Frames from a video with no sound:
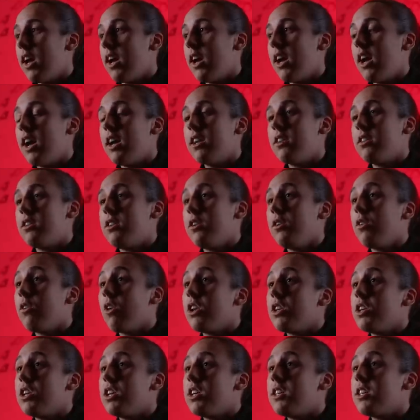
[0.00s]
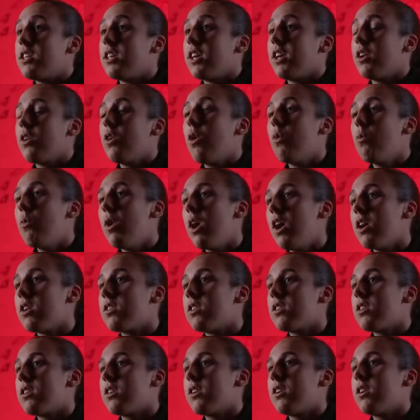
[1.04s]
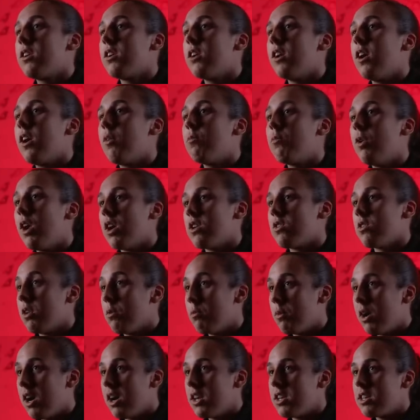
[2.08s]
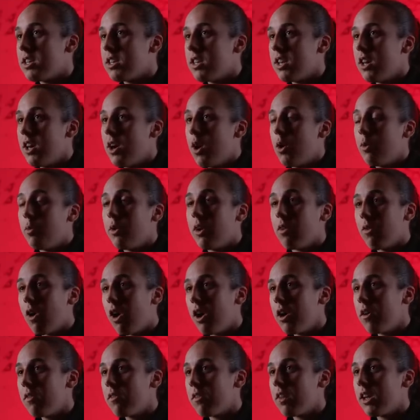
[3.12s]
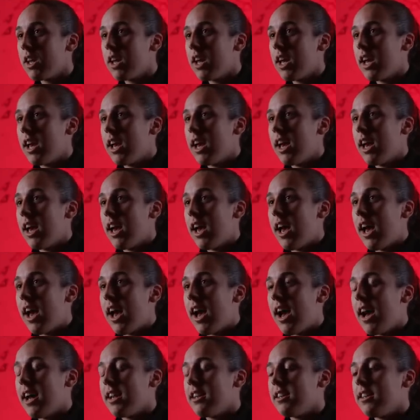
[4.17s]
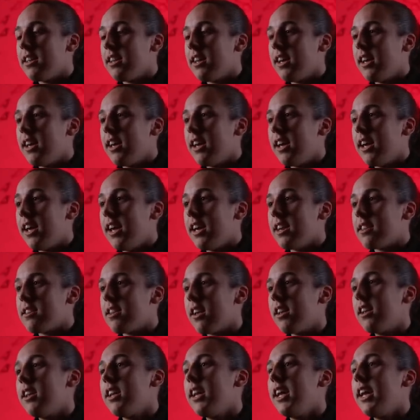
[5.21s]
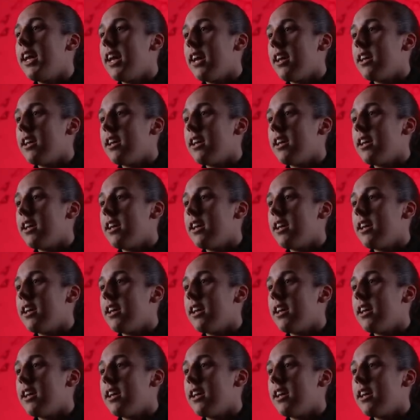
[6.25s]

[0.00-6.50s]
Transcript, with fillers: I had two crutches, got worse and worse on the bus. We arrived and it suddenly